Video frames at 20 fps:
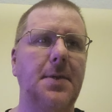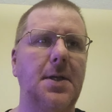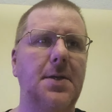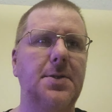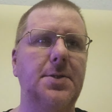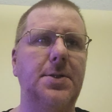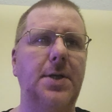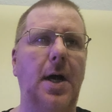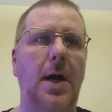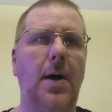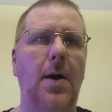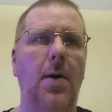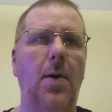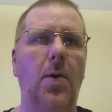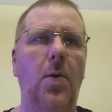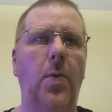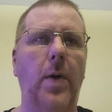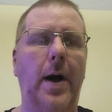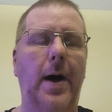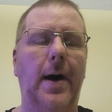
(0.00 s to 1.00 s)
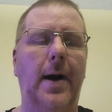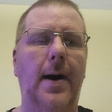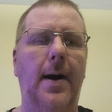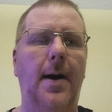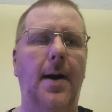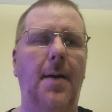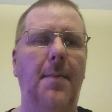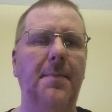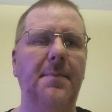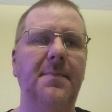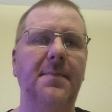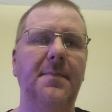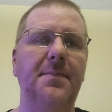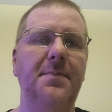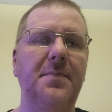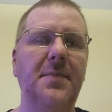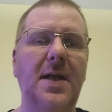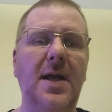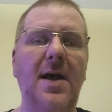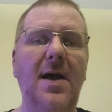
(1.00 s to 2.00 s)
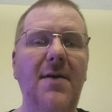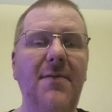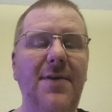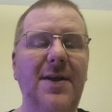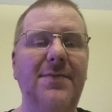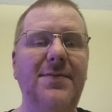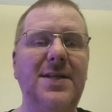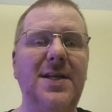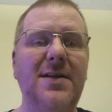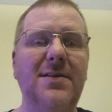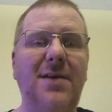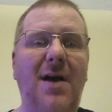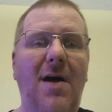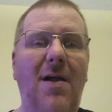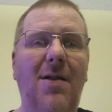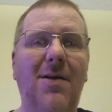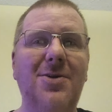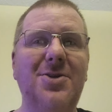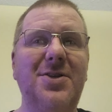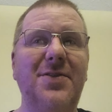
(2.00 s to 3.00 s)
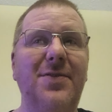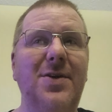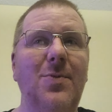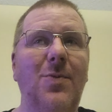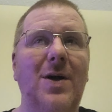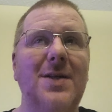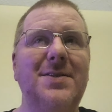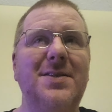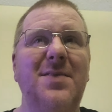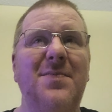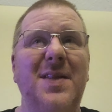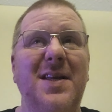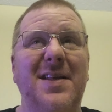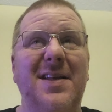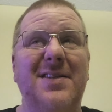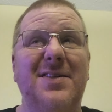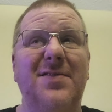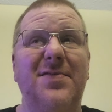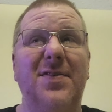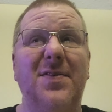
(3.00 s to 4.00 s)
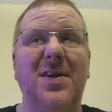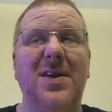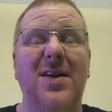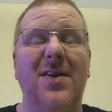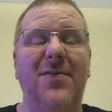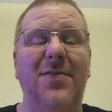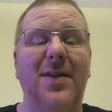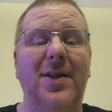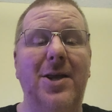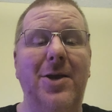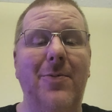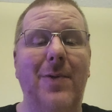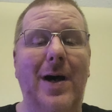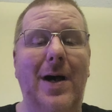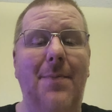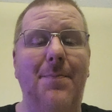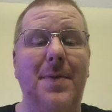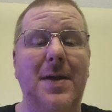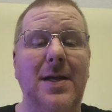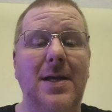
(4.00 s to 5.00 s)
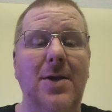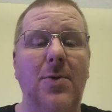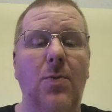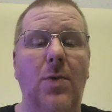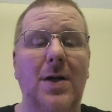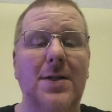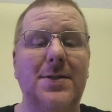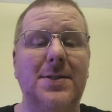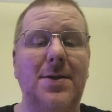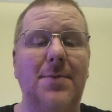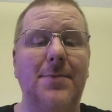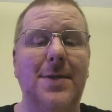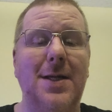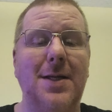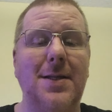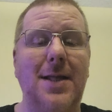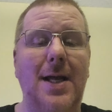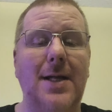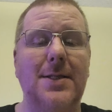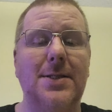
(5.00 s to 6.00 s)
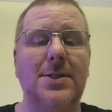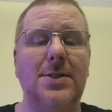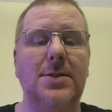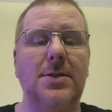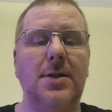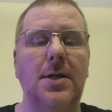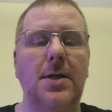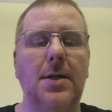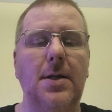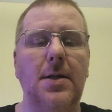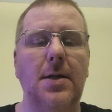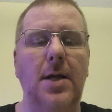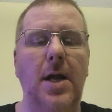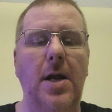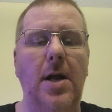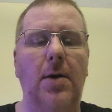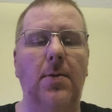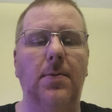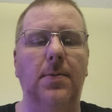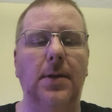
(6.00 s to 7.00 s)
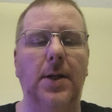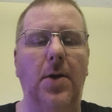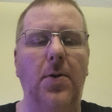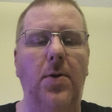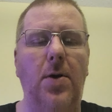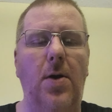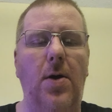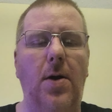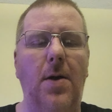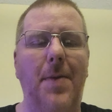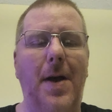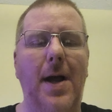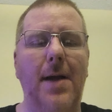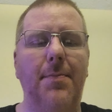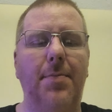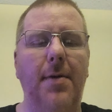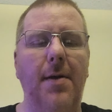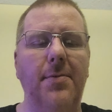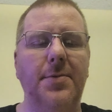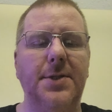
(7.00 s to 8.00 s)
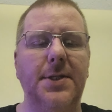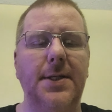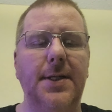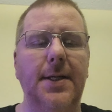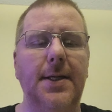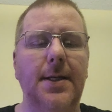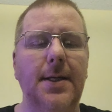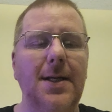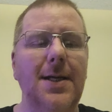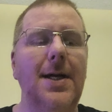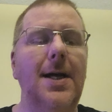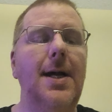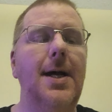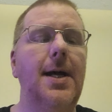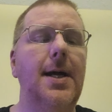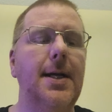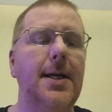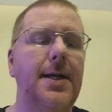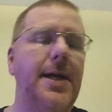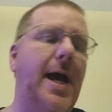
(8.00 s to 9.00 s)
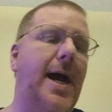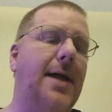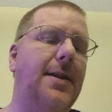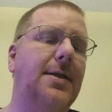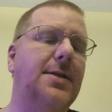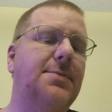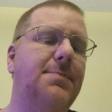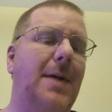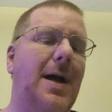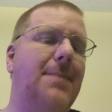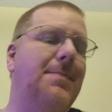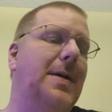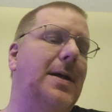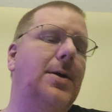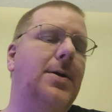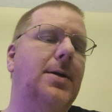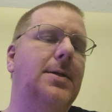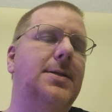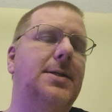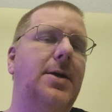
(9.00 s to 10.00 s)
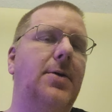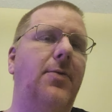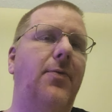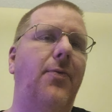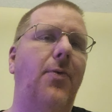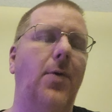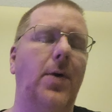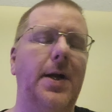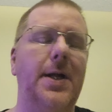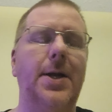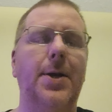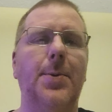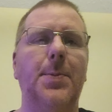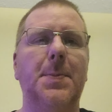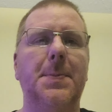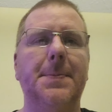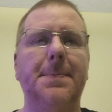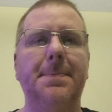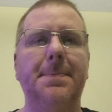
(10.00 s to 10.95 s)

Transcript: So, $15 if you want something that's going to fill you up and you want something that's, low carb, high protein. Yeah, this might be a good deal for you.